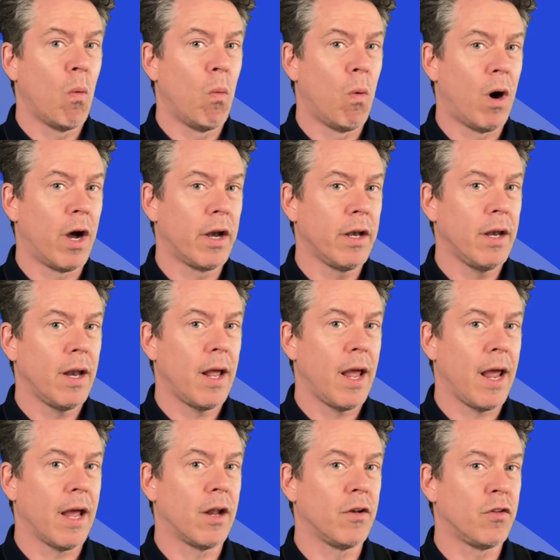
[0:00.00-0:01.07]
1
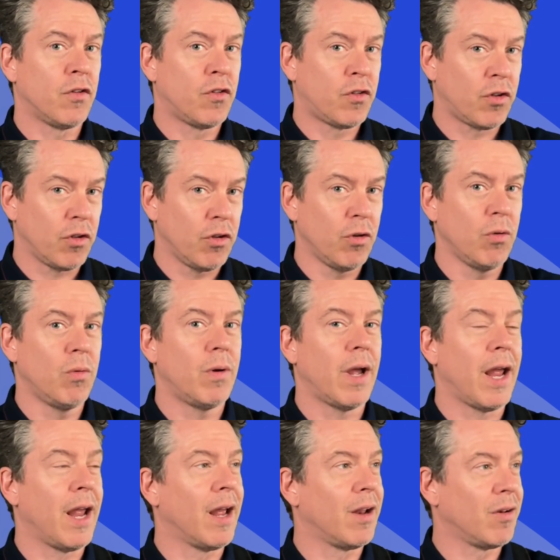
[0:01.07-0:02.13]
and 2
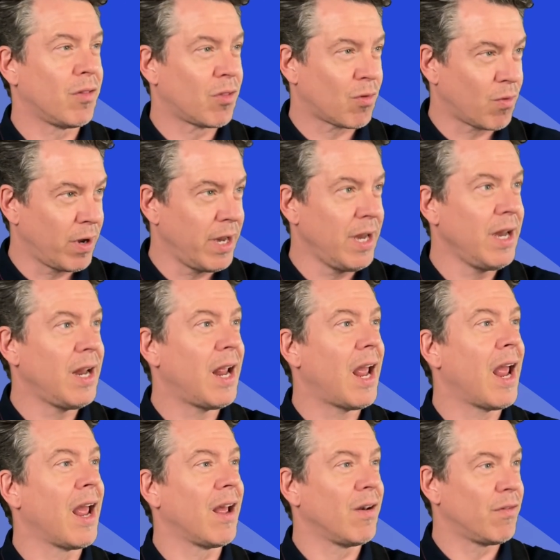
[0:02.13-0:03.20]
and 3
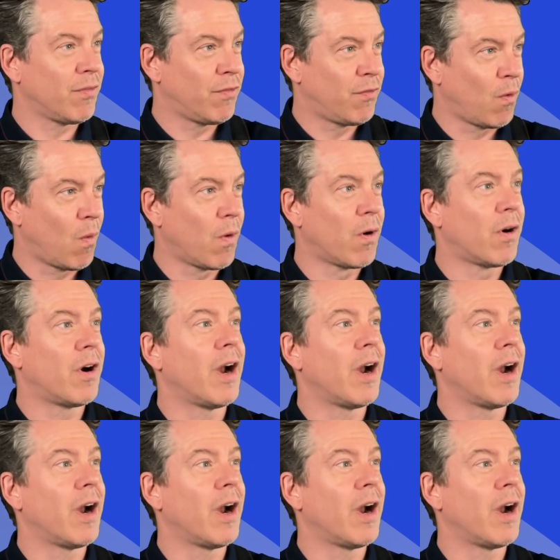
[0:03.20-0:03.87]
and 4